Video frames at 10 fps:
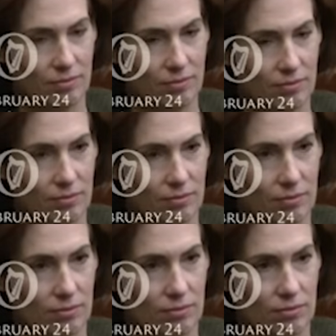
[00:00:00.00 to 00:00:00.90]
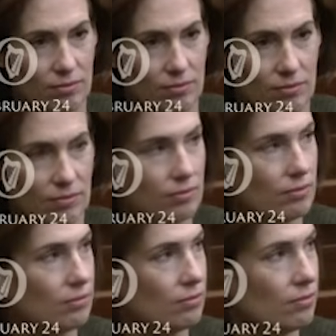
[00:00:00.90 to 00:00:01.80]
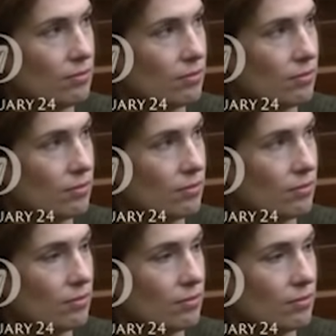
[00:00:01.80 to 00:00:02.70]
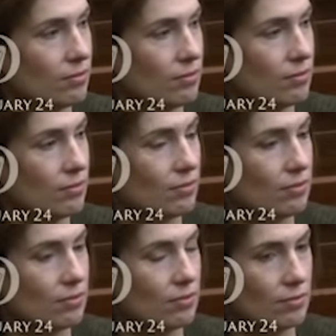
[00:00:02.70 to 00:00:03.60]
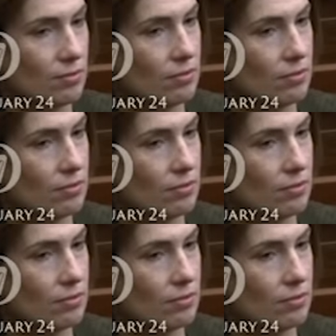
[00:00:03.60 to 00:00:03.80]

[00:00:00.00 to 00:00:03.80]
The person shown says nothing.